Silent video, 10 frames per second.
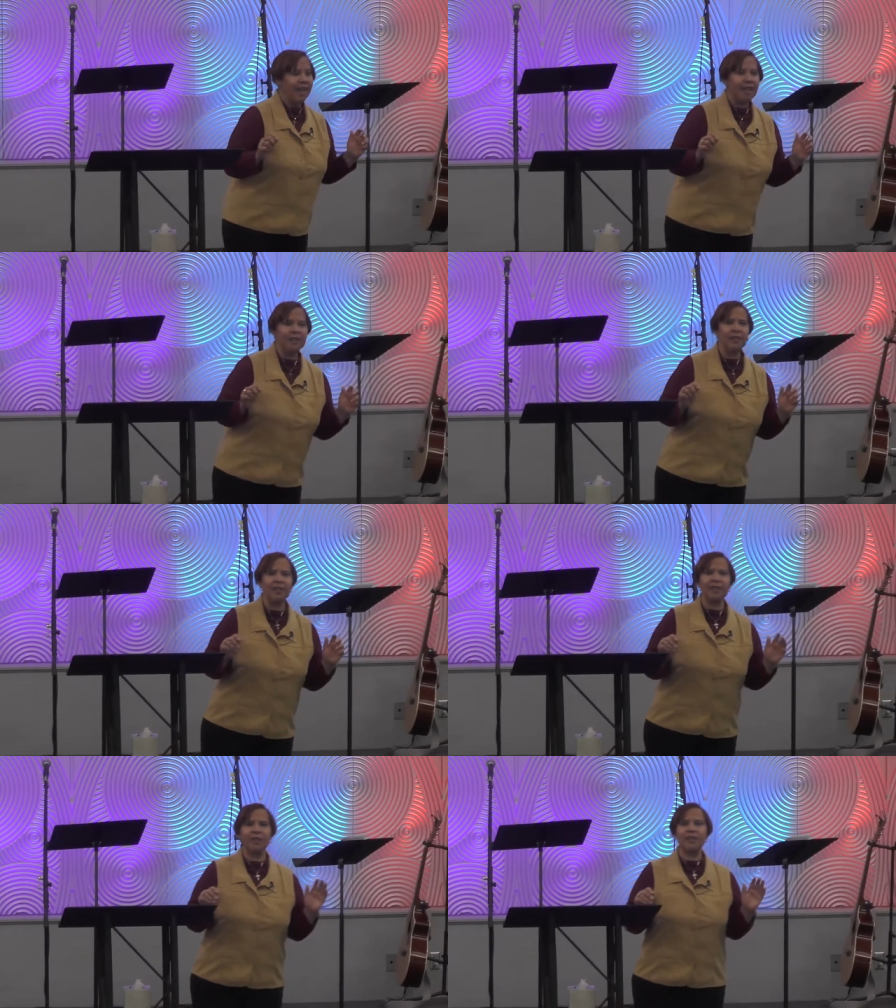and you
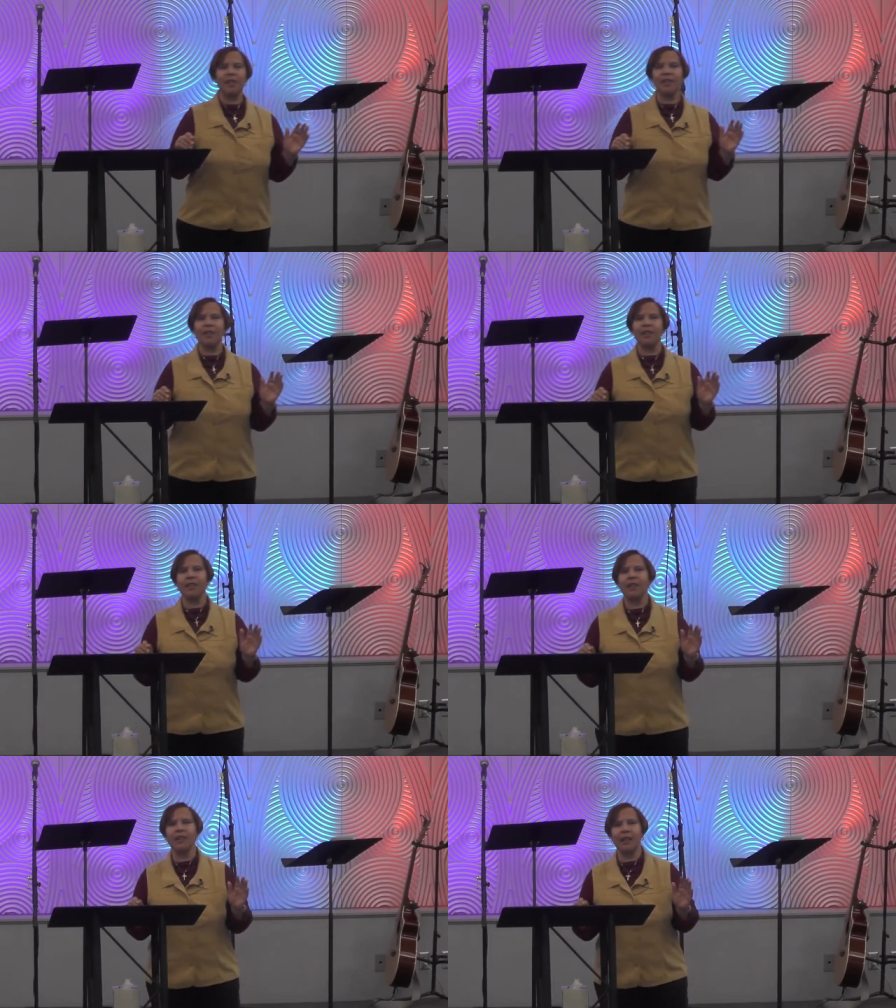know the song,
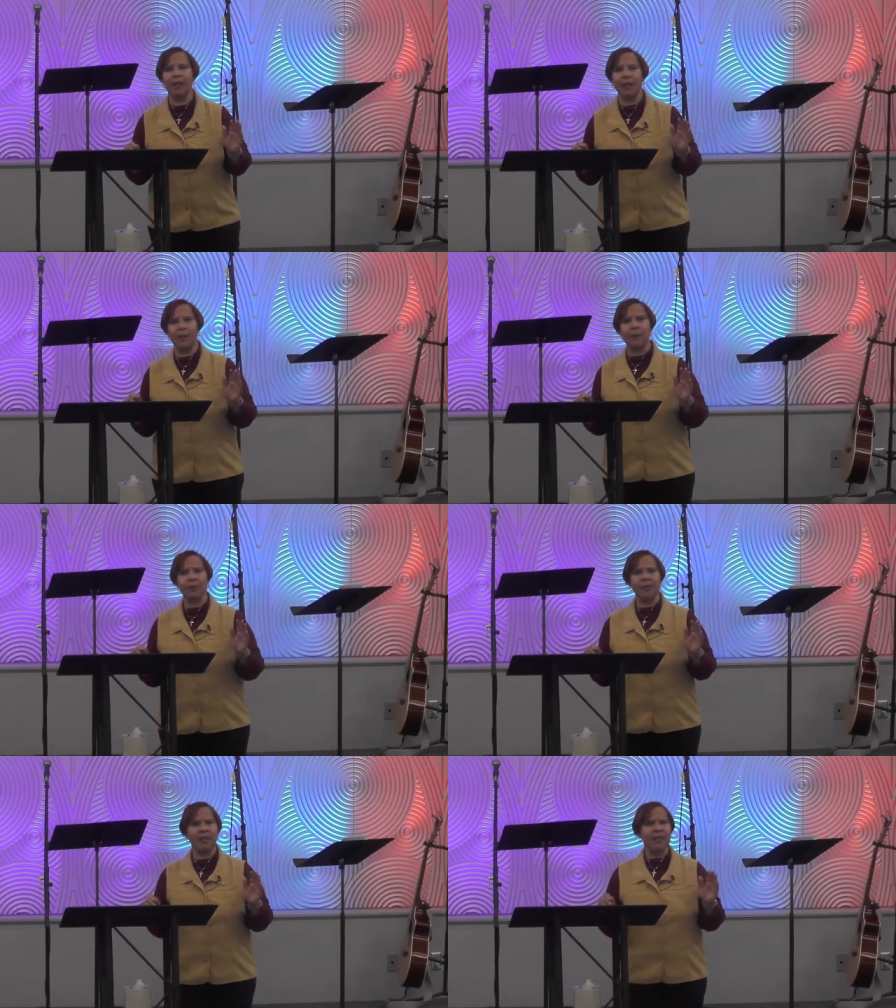um,
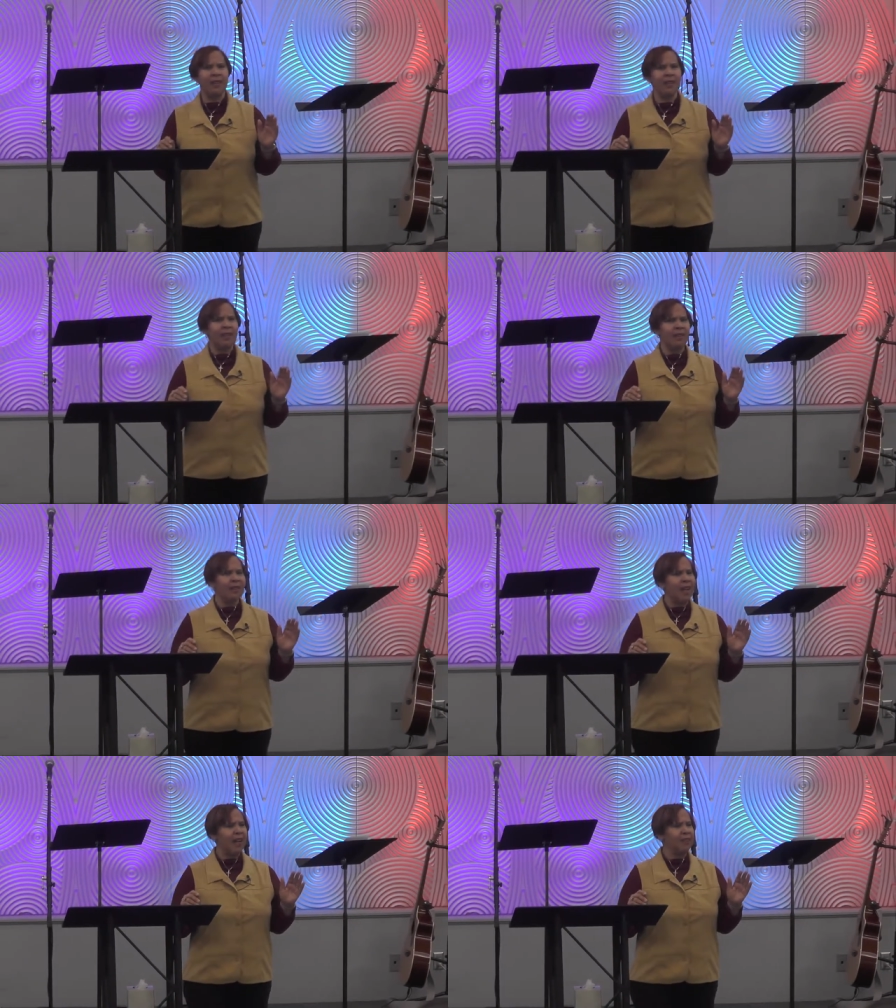
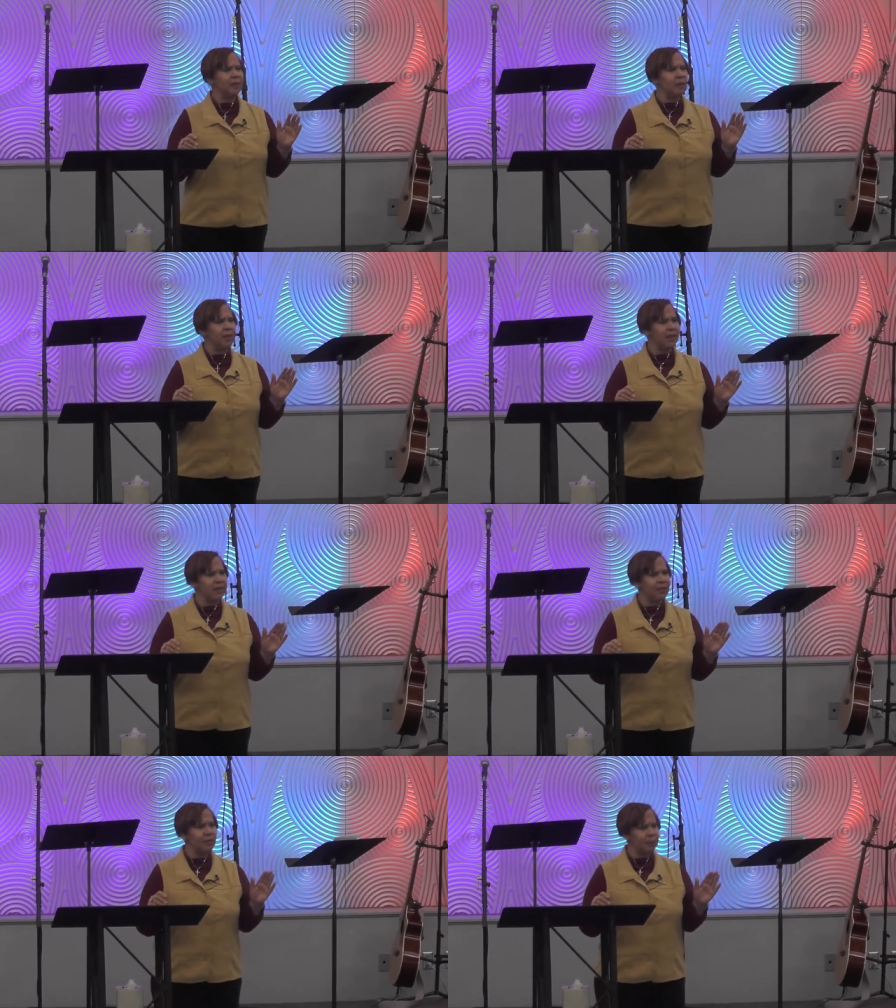Five Little
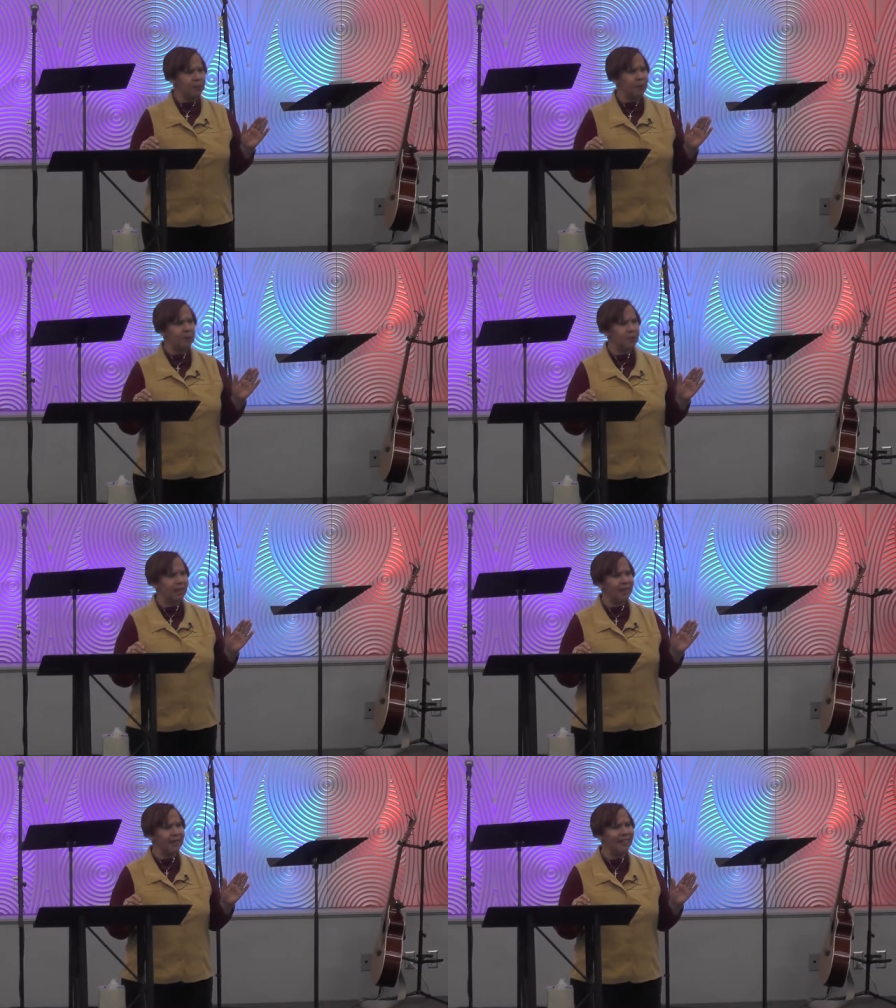Monkeys Jumping on the
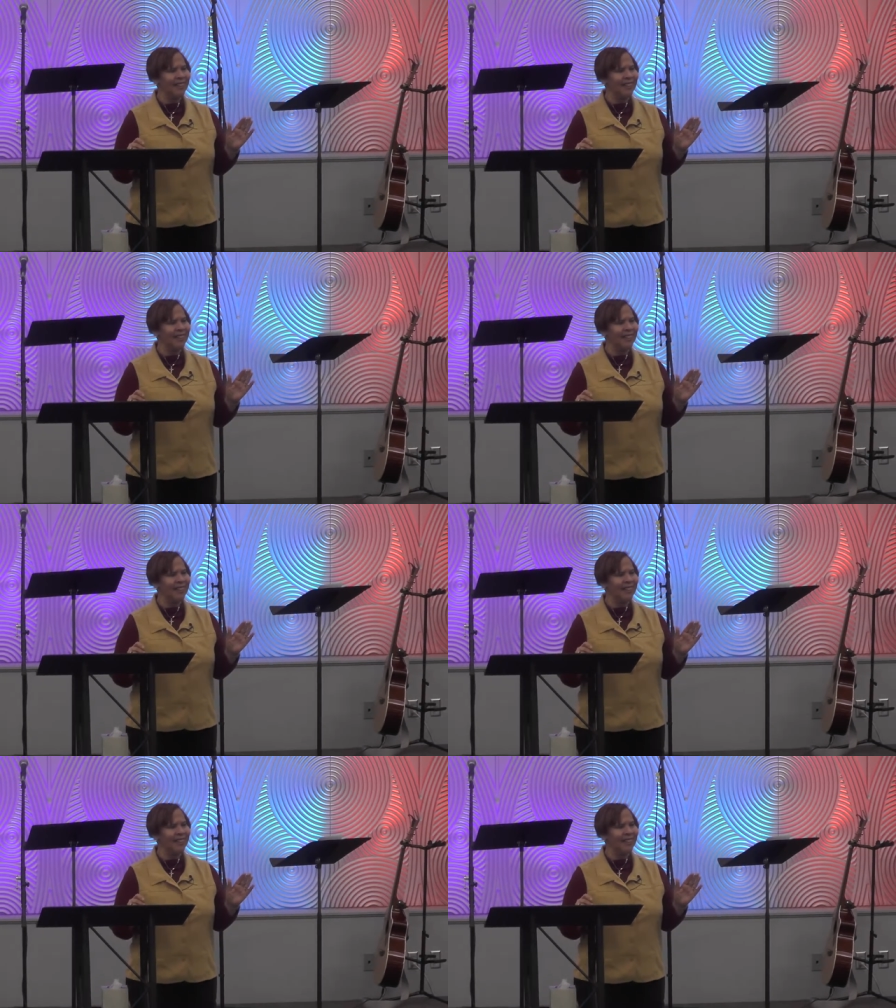Bed."